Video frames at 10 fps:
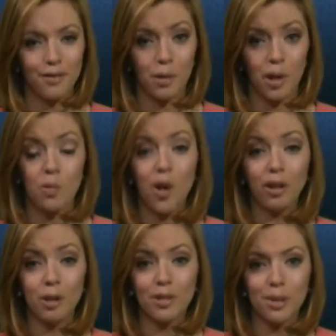everyone
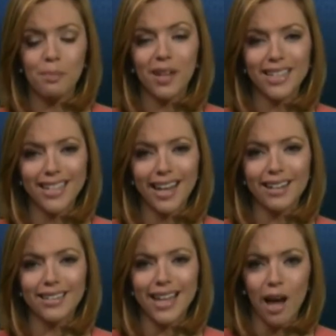and welcome to Big
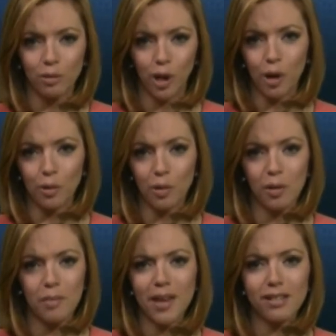Data Download
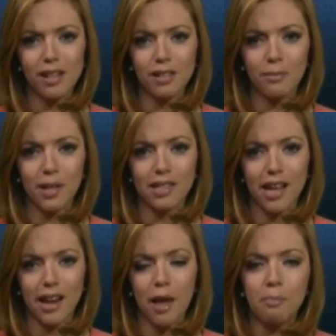where we make sense of
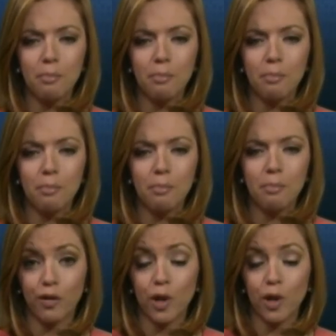big data and put it to
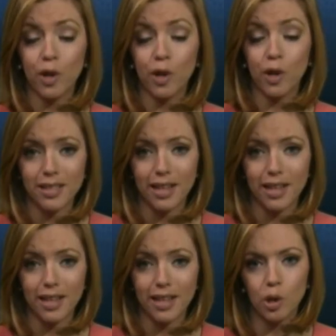work for your
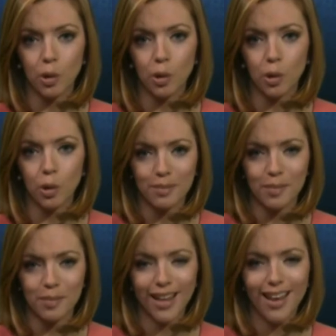business and your
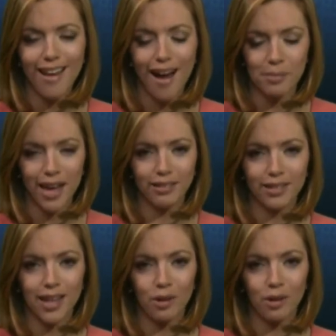investments. I'm
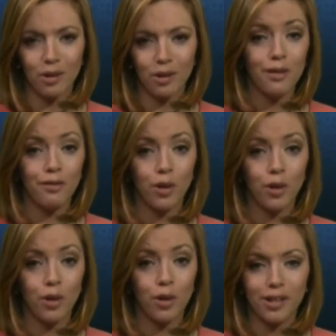Kayla Tausche in
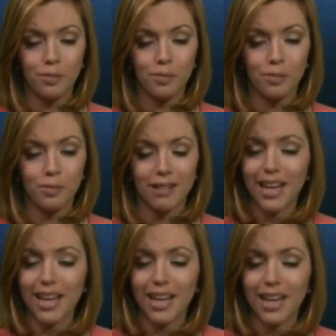for Courtney Reagan.
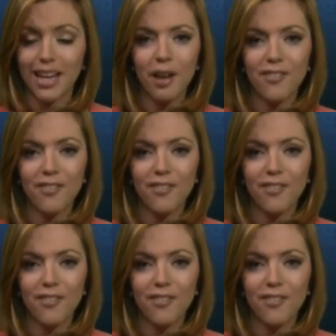Today we have our